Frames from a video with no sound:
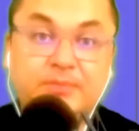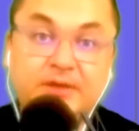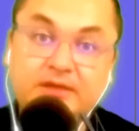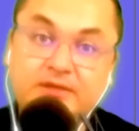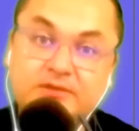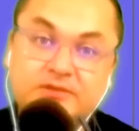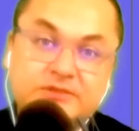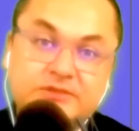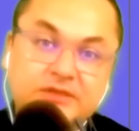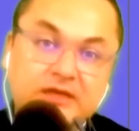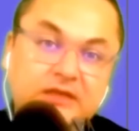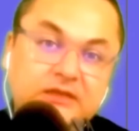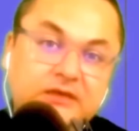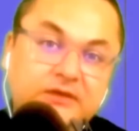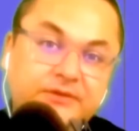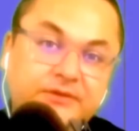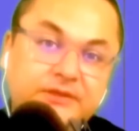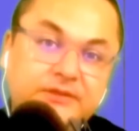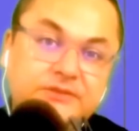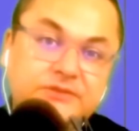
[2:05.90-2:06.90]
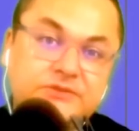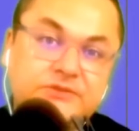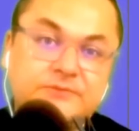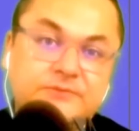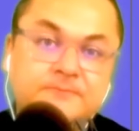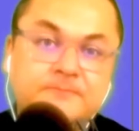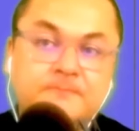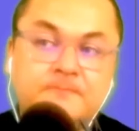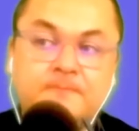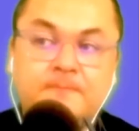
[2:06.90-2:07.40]
better
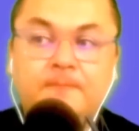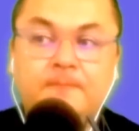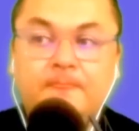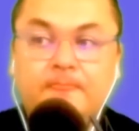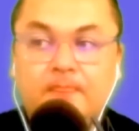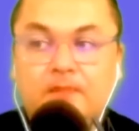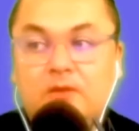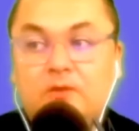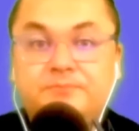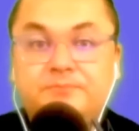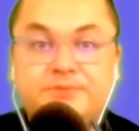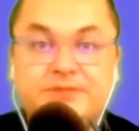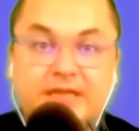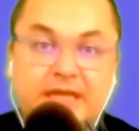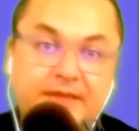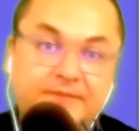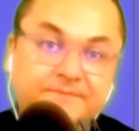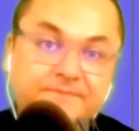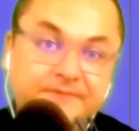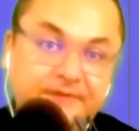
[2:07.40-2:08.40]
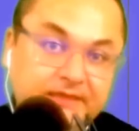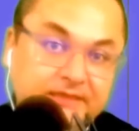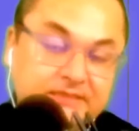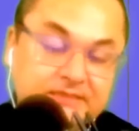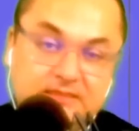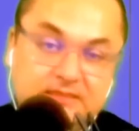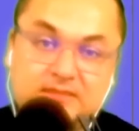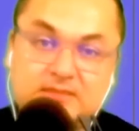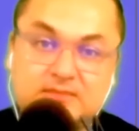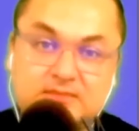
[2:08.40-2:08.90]
salaries, obtain
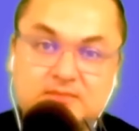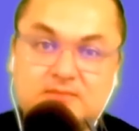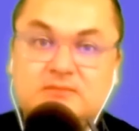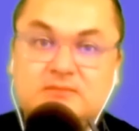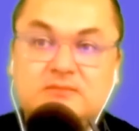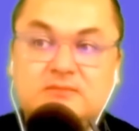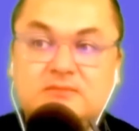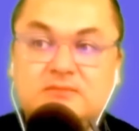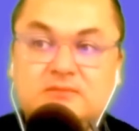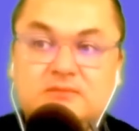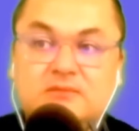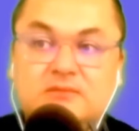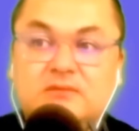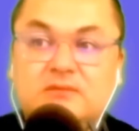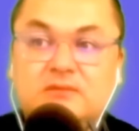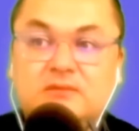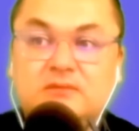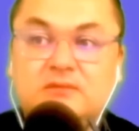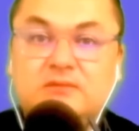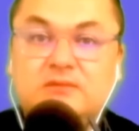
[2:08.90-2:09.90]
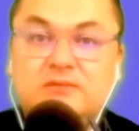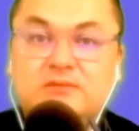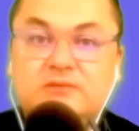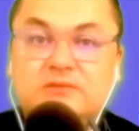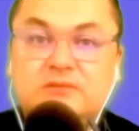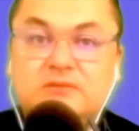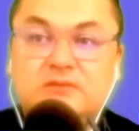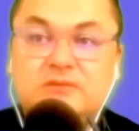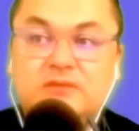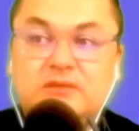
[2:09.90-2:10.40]
visas,
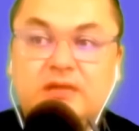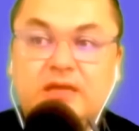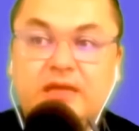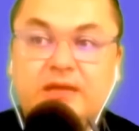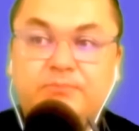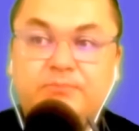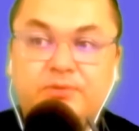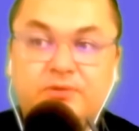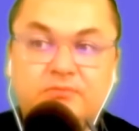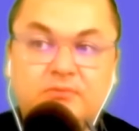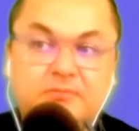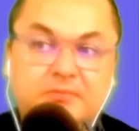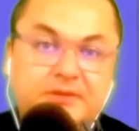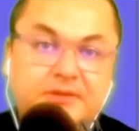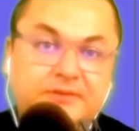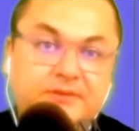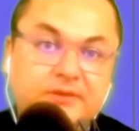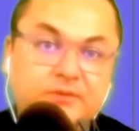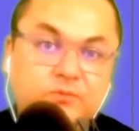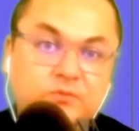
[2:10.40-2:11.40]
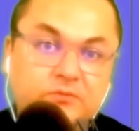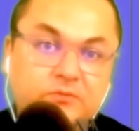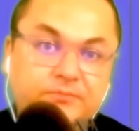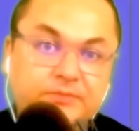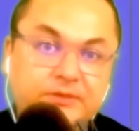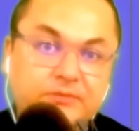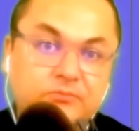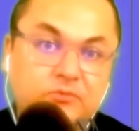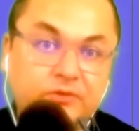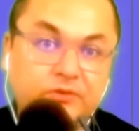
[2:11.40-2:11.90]
and probably they will
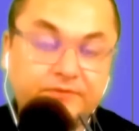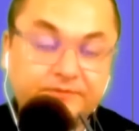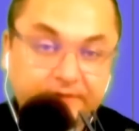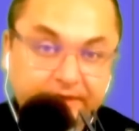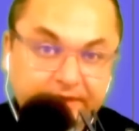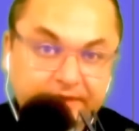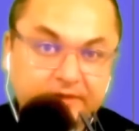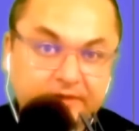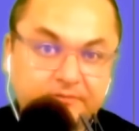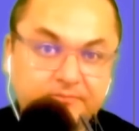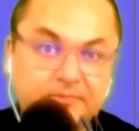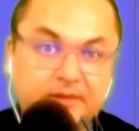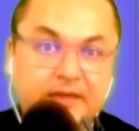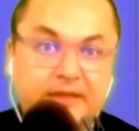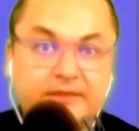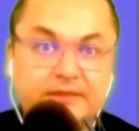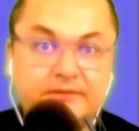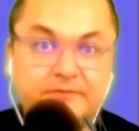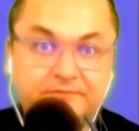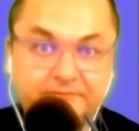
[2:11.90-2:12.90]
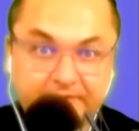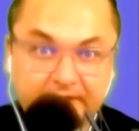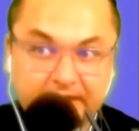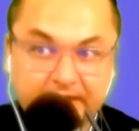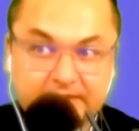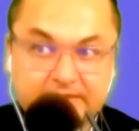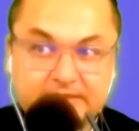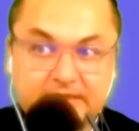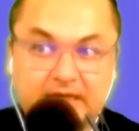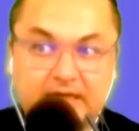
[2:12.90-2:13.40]
be motivated by the
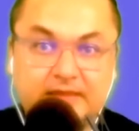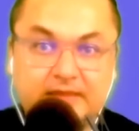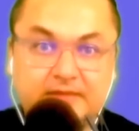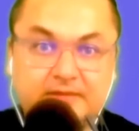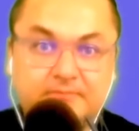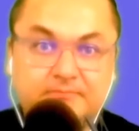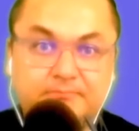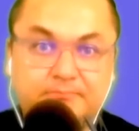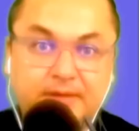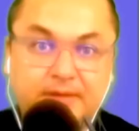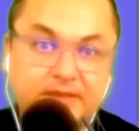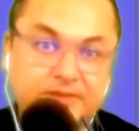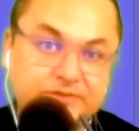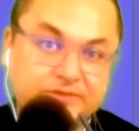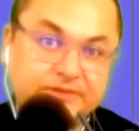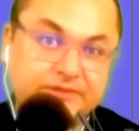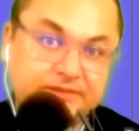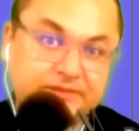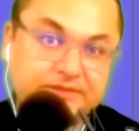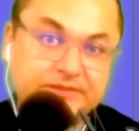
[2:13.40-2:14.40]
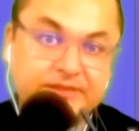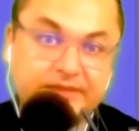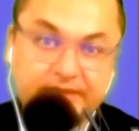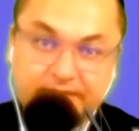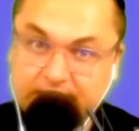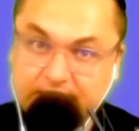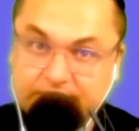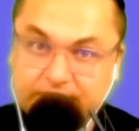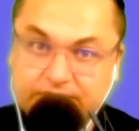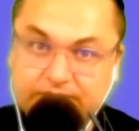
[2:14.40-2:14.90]
fact that passing this
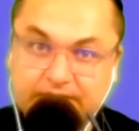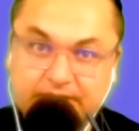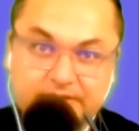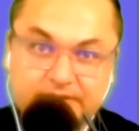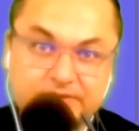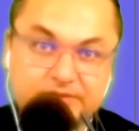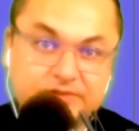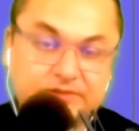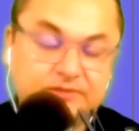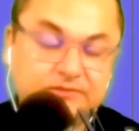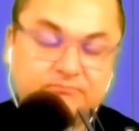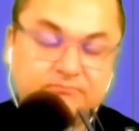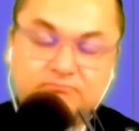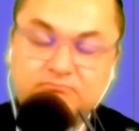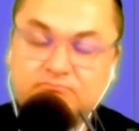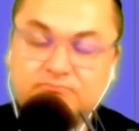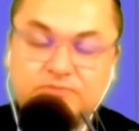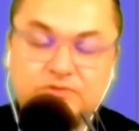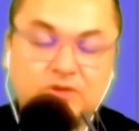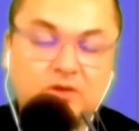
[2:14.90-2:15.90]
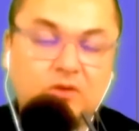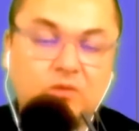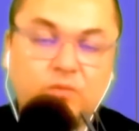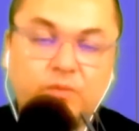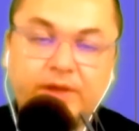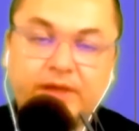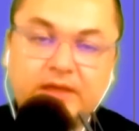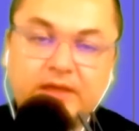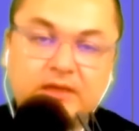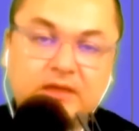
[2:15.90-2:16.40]
English test,
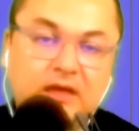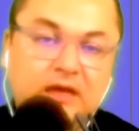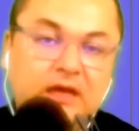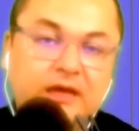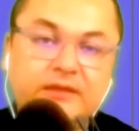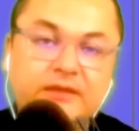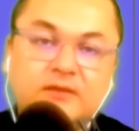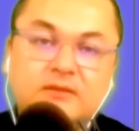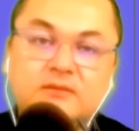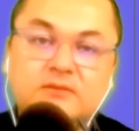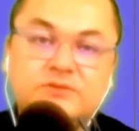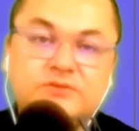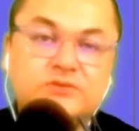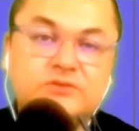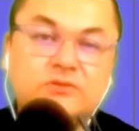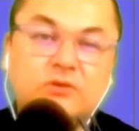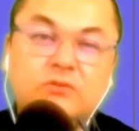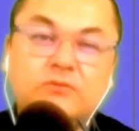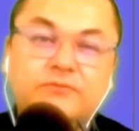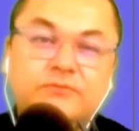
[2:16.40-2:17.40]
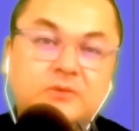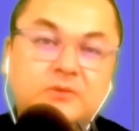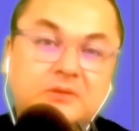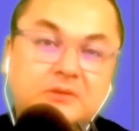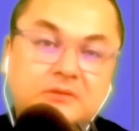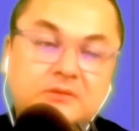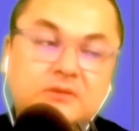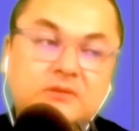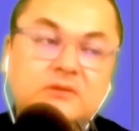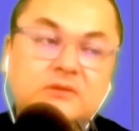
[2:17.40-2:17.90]
TOEIC, IELTS,
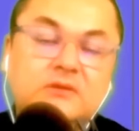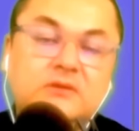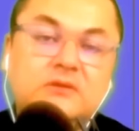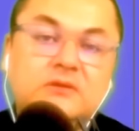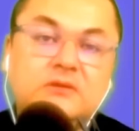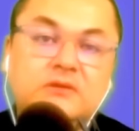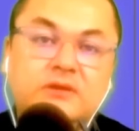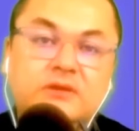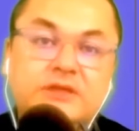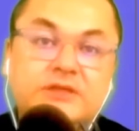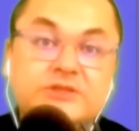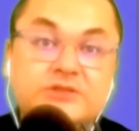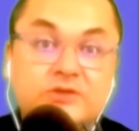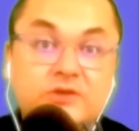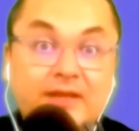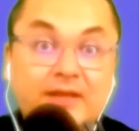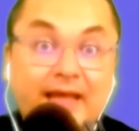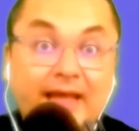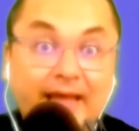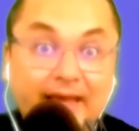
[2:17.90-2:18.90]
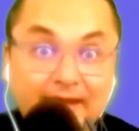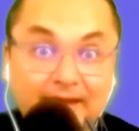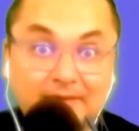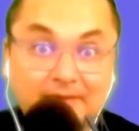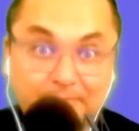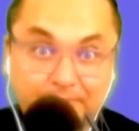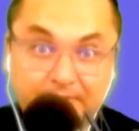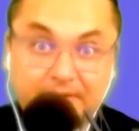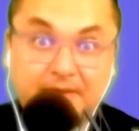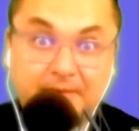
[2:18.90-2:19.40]
TOEFL, is going to
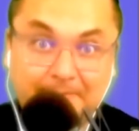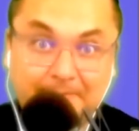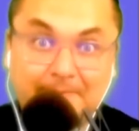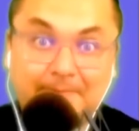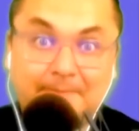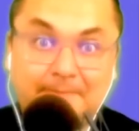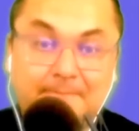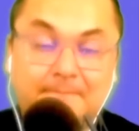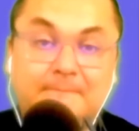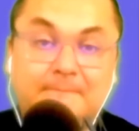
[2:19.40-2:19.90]
help them